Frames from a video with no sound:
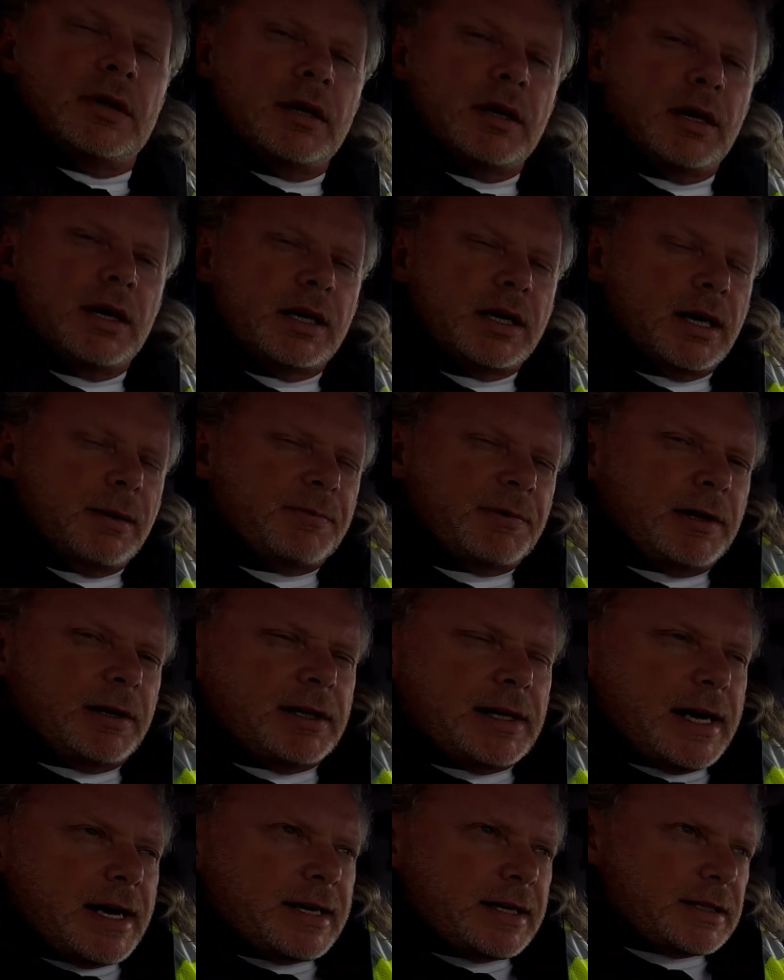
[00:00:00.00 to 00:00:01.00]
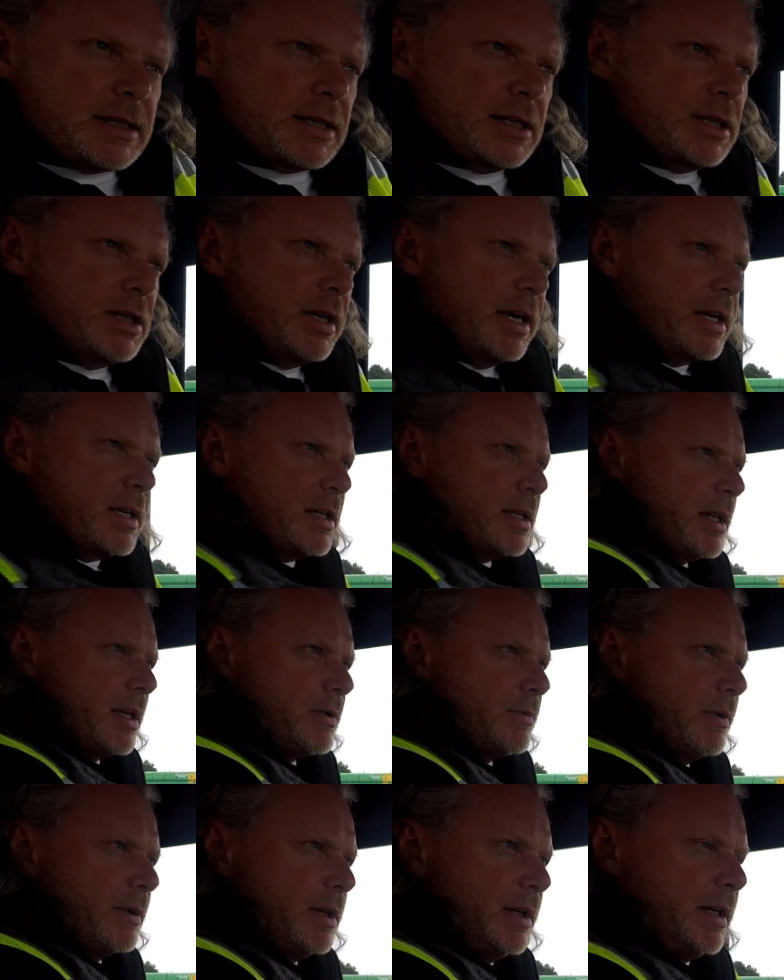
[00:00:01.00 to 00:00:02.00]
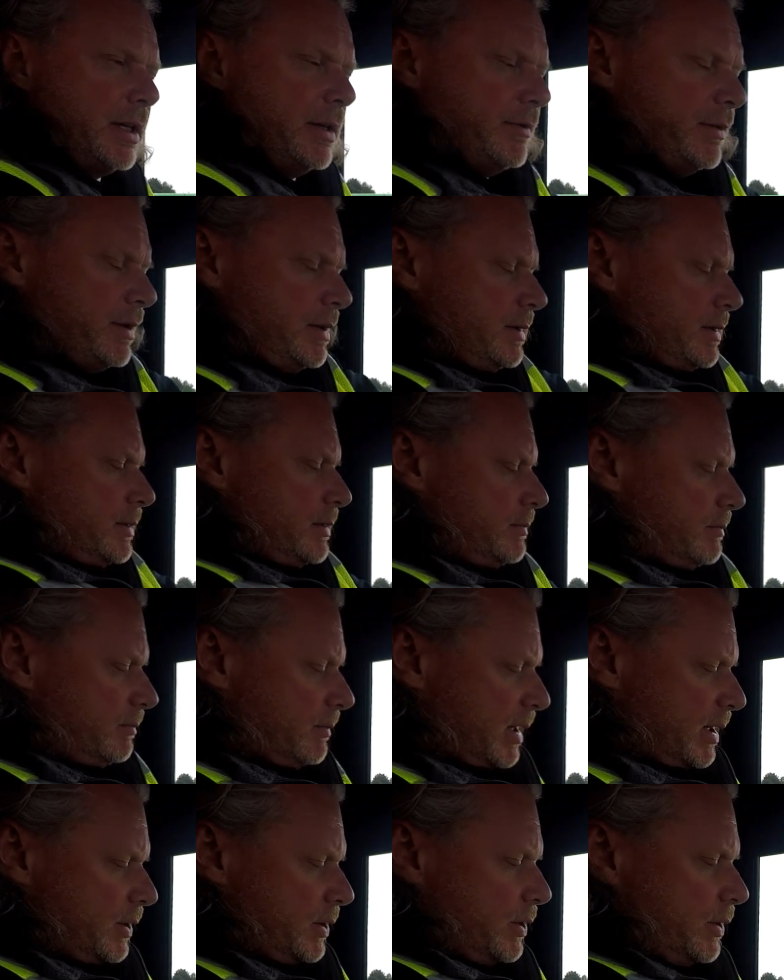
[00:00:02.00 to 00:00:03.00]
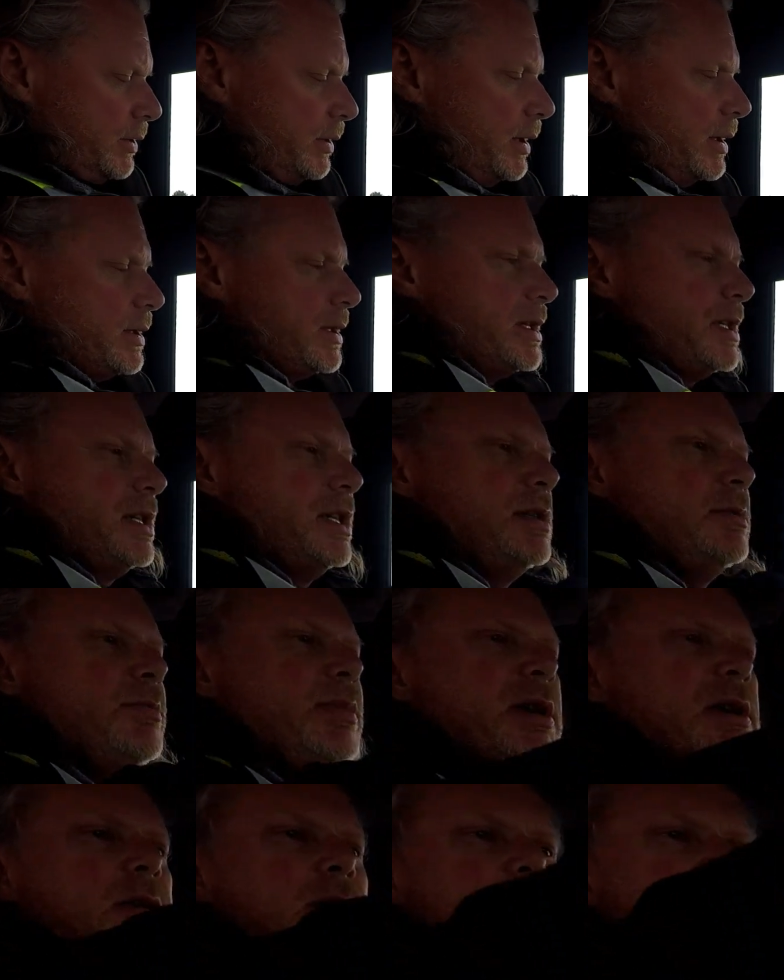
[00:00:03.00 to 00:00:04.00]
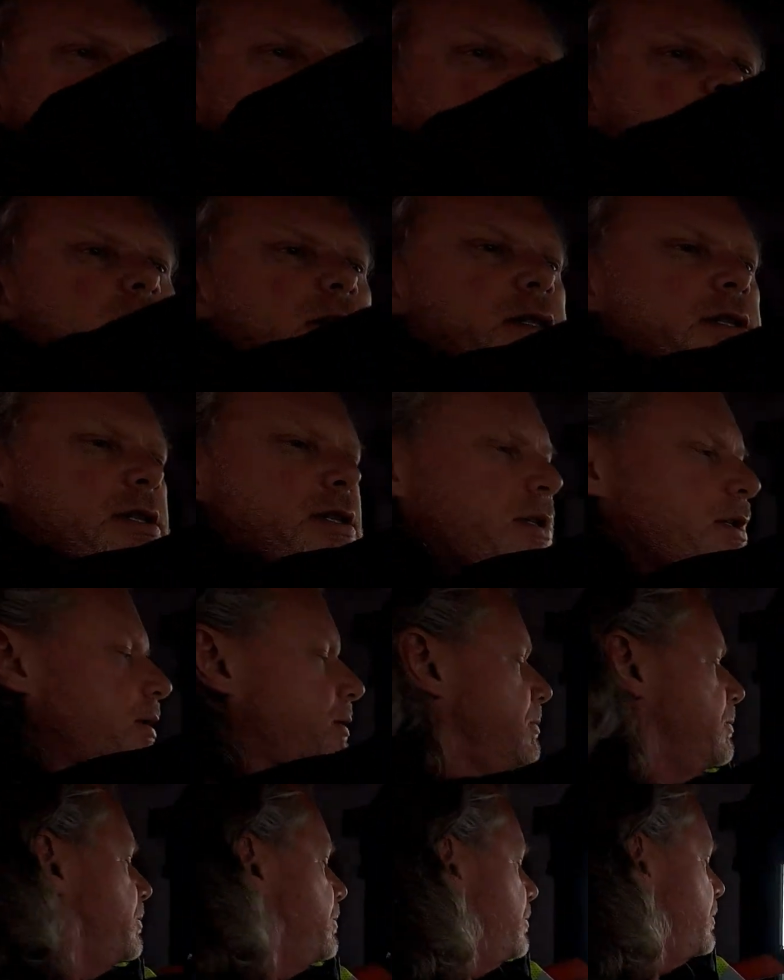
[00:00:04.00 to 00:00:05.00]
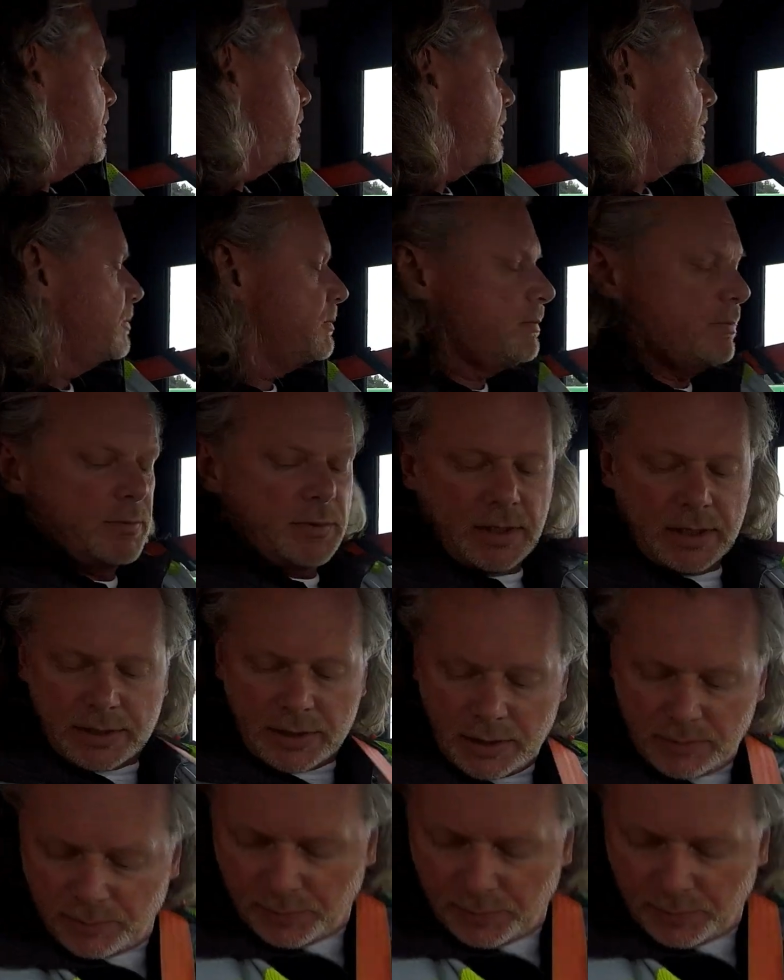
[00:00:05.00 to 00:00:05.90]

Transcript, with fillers: A couple of last checks as we're leaving. Make sure our seat belt is adjusted